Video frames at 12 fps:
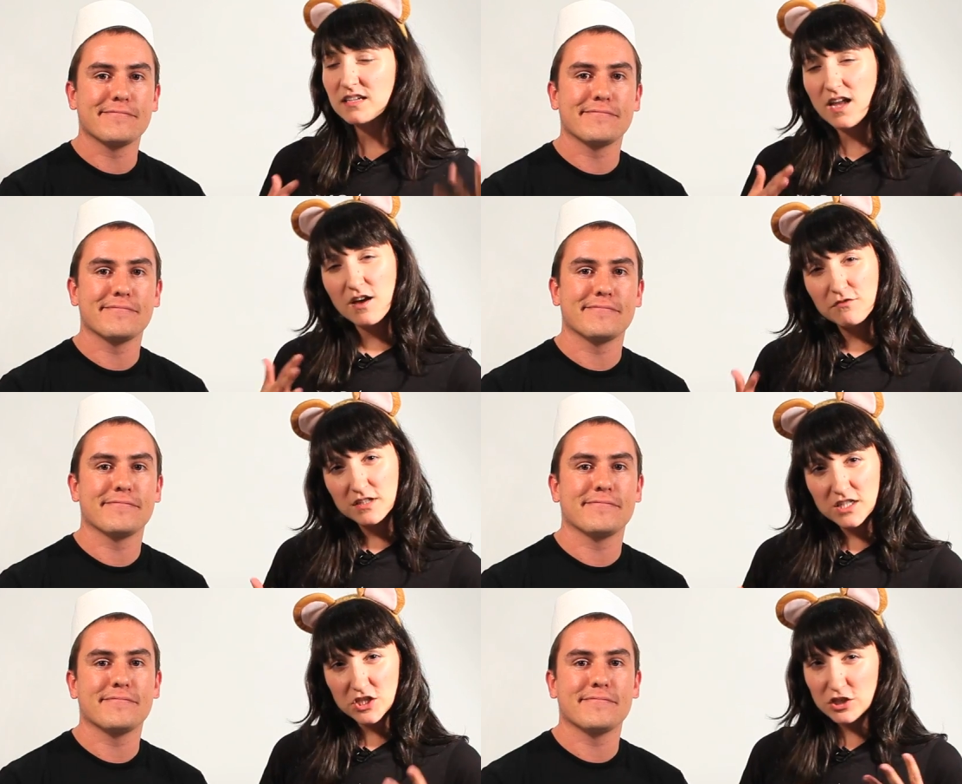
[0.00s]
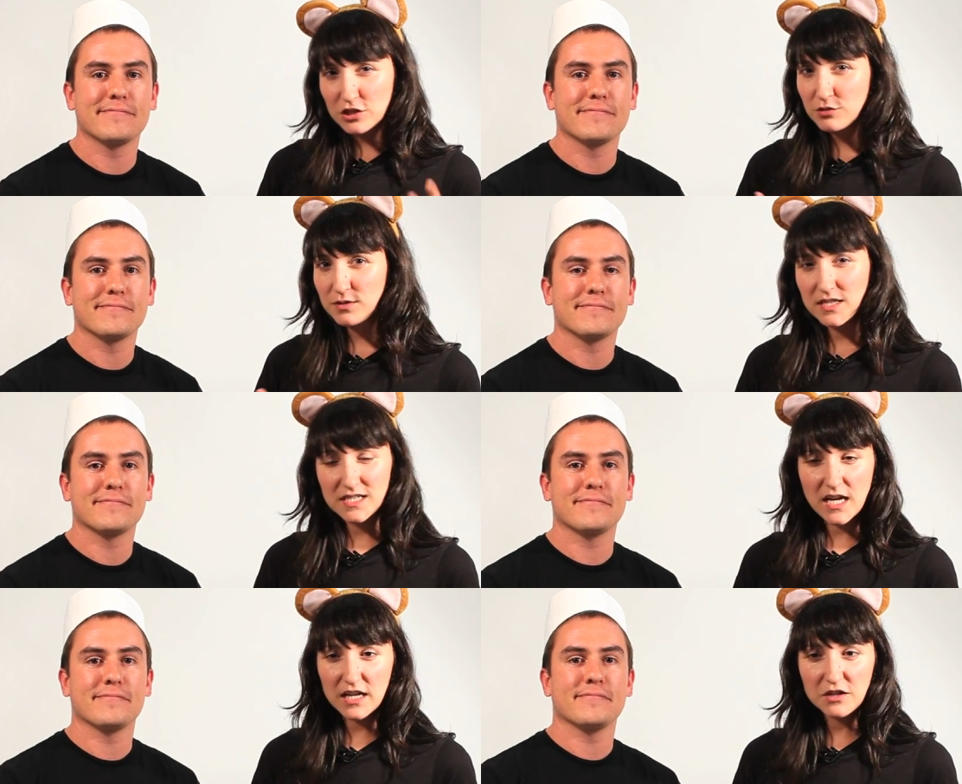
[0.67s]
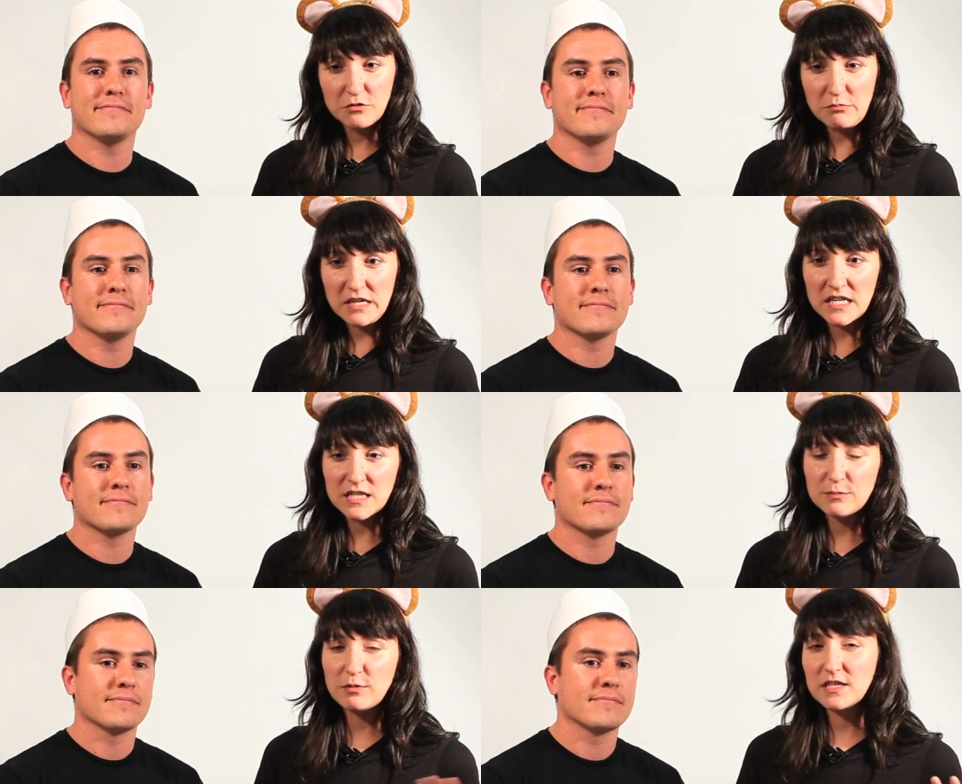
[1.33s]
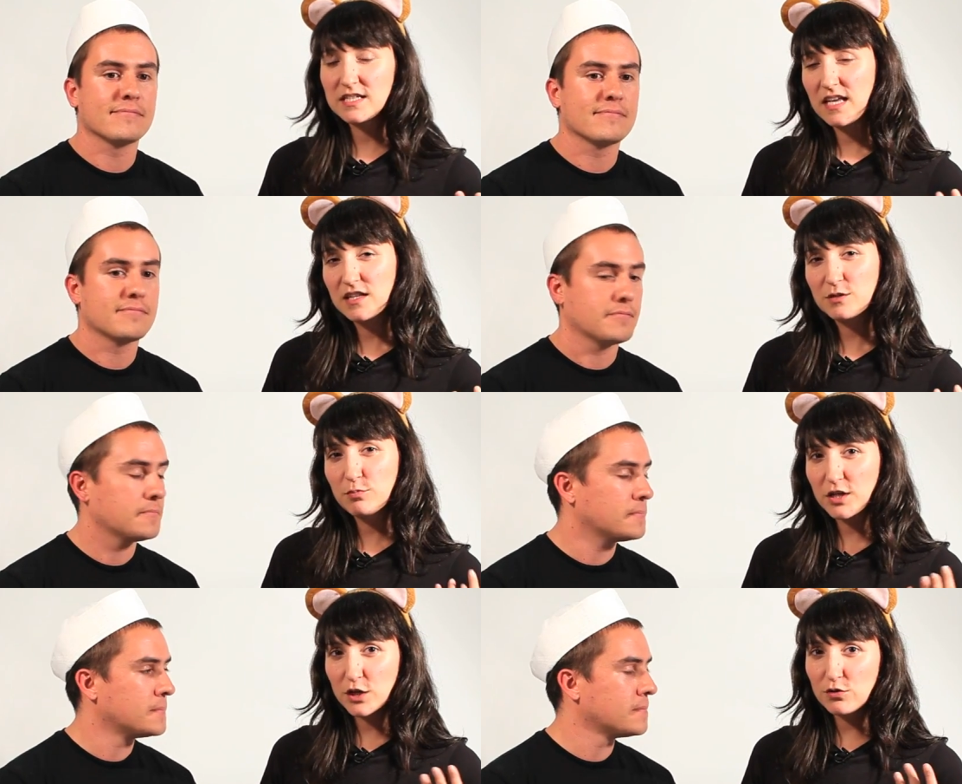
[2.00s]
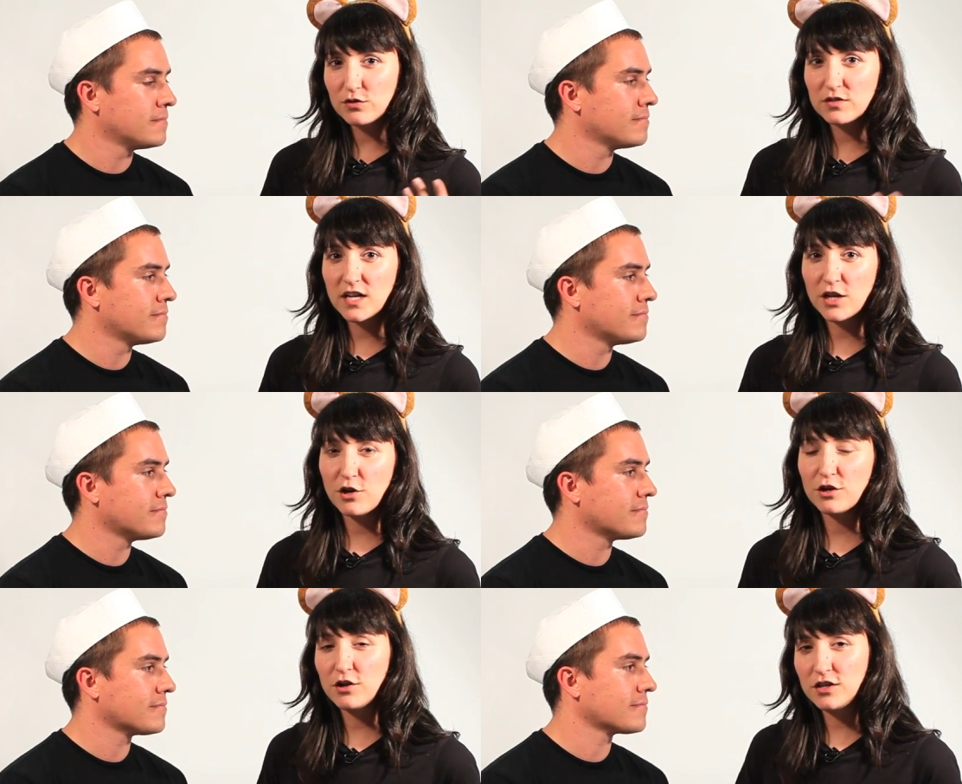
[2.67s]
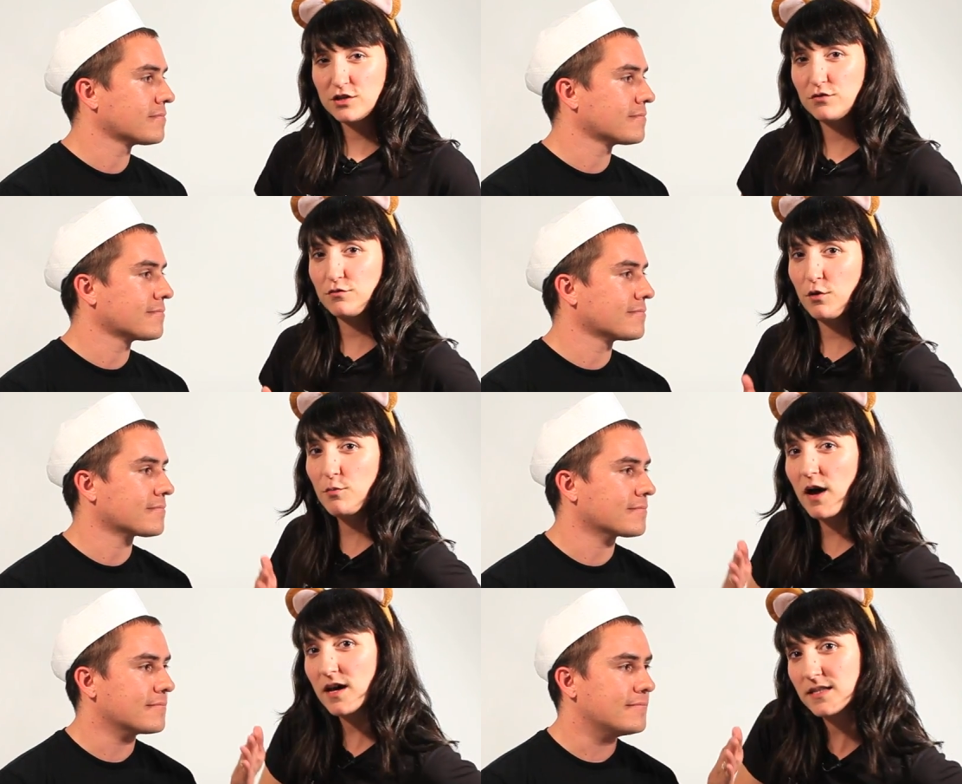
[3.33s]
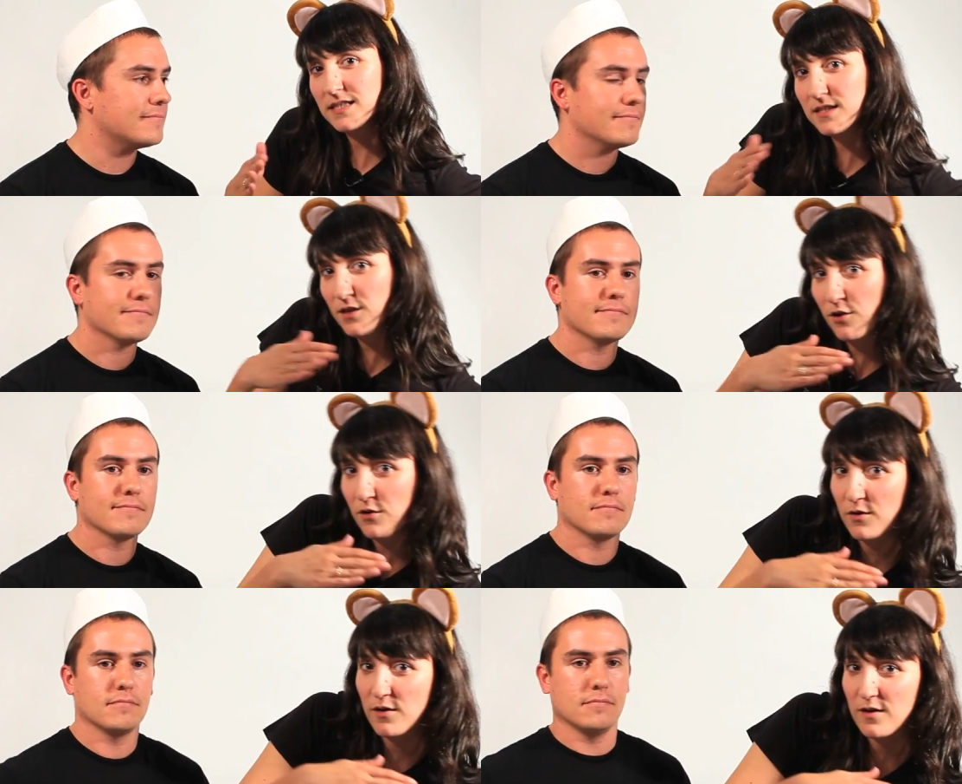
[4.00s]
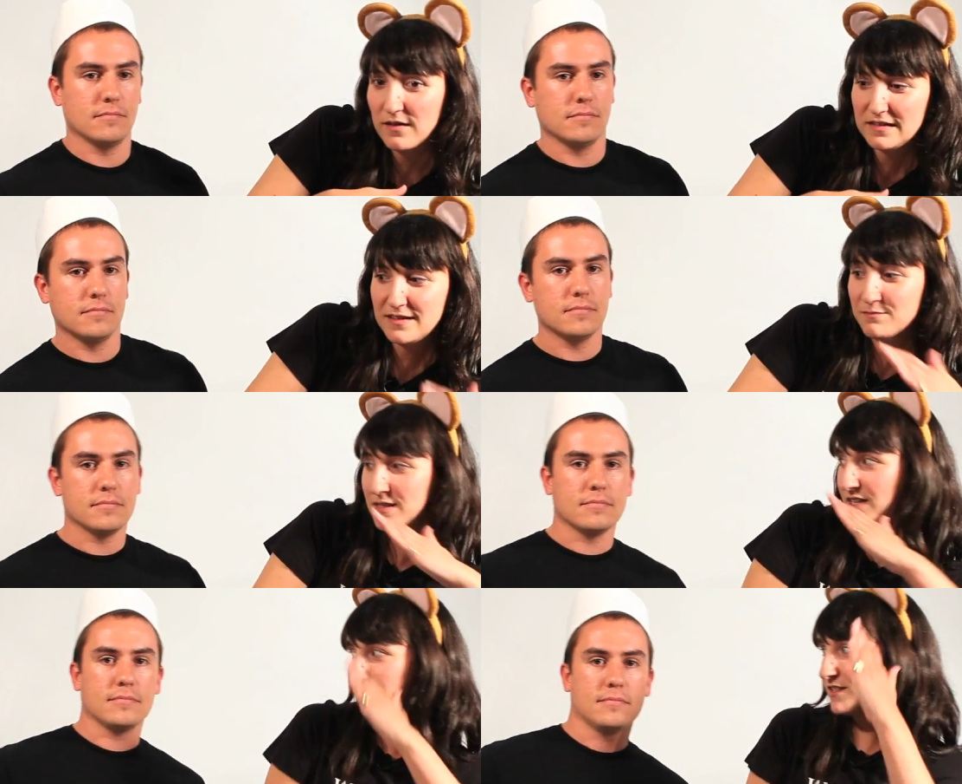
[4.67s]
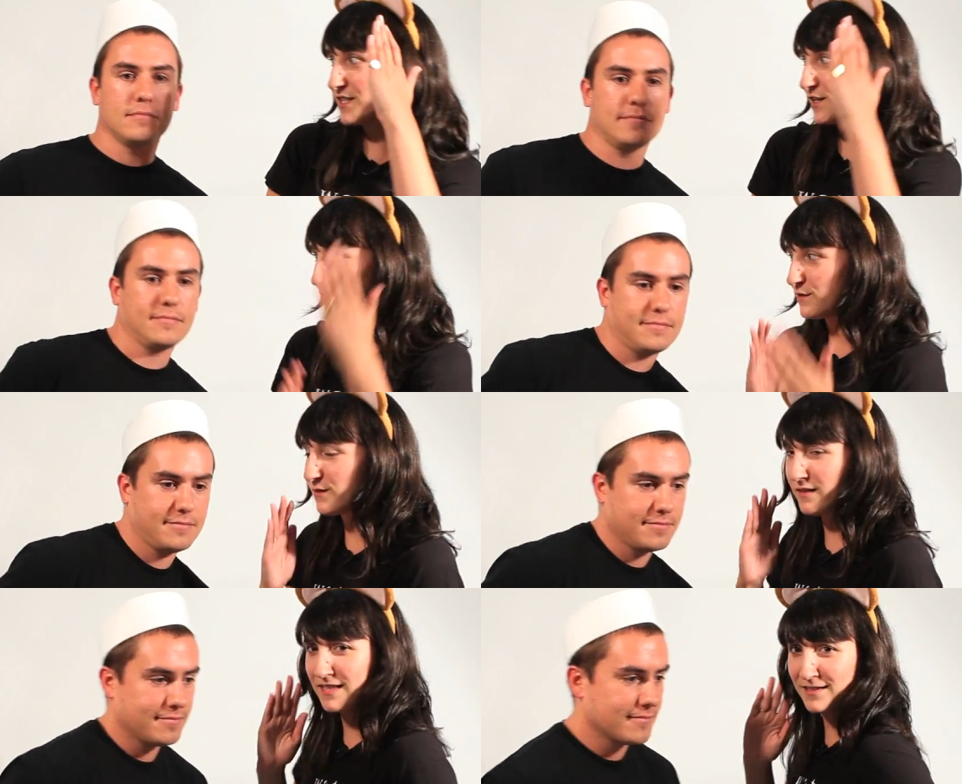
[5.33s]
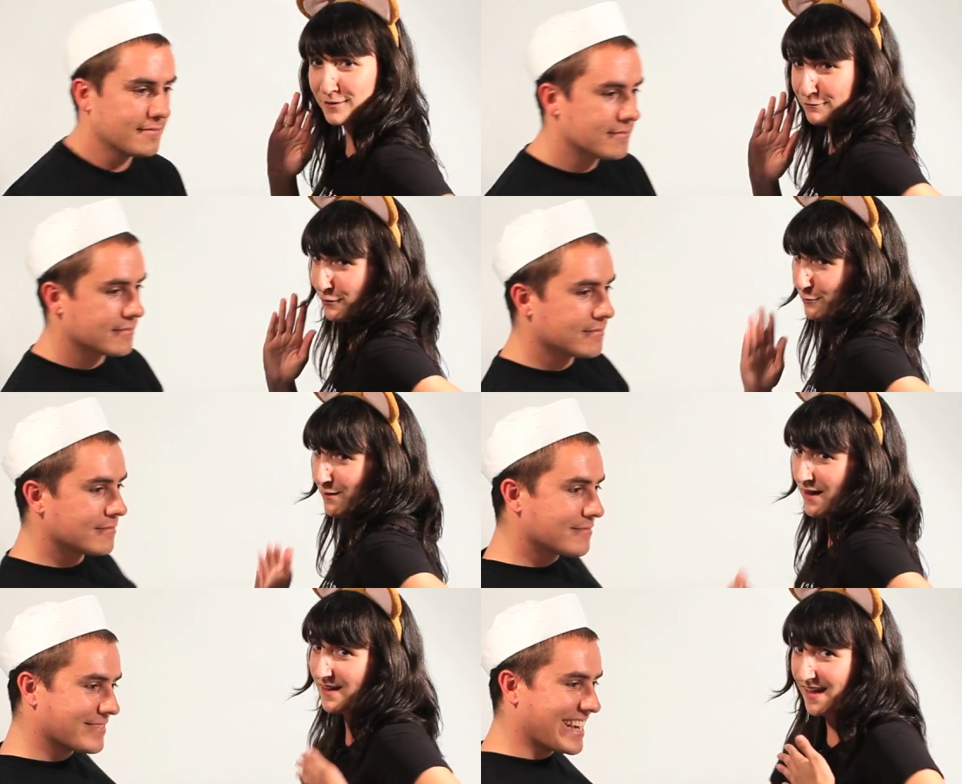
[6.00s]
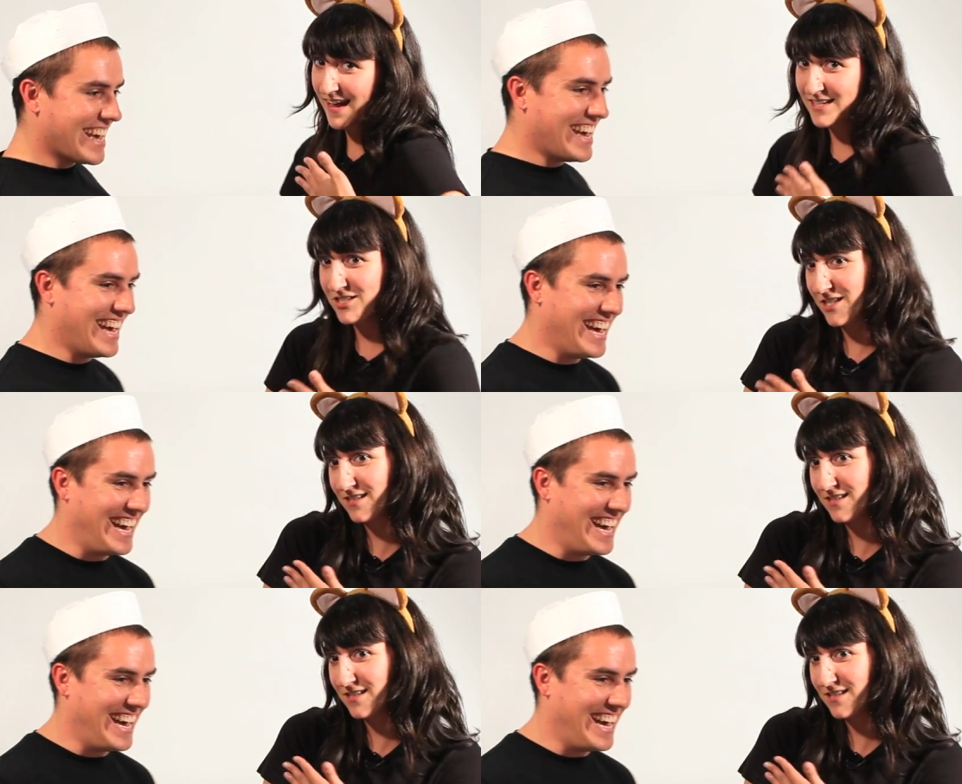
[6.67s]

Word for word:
Speaker 1: not really sure what the title means, but it sounds pretty cool and I know you're into robots, so I'm giving you a little robot action.